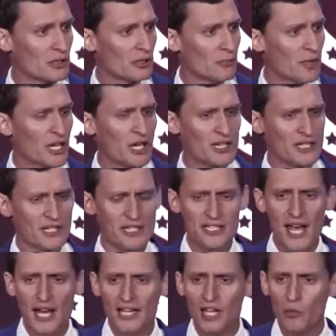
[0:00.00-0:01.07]
because
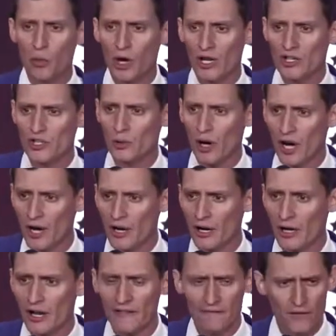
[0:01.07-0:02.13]
instead he wanted to hire
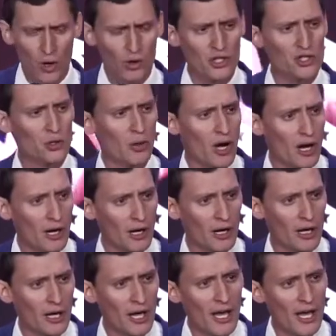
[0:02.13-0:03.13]
and voted to hire